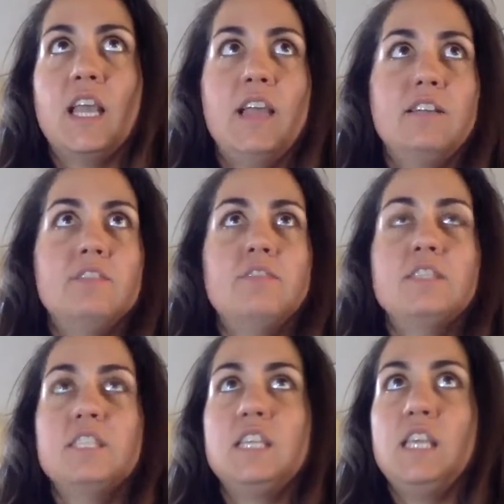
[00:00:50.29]
and
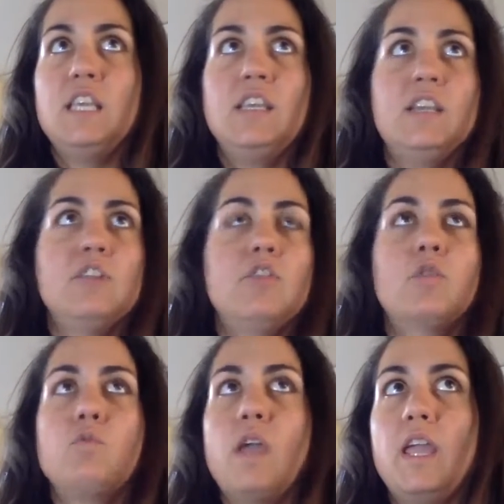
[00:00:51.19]
fatigue and
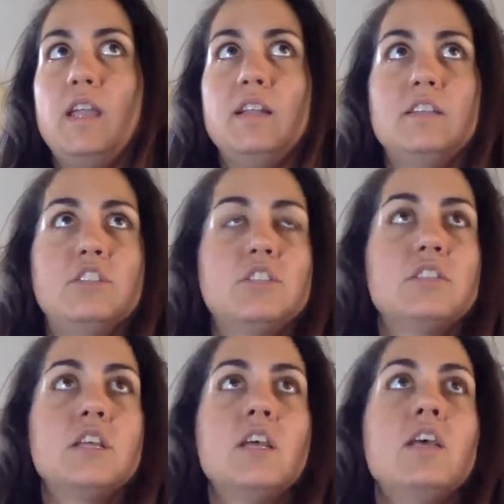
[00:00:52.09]
overweight and just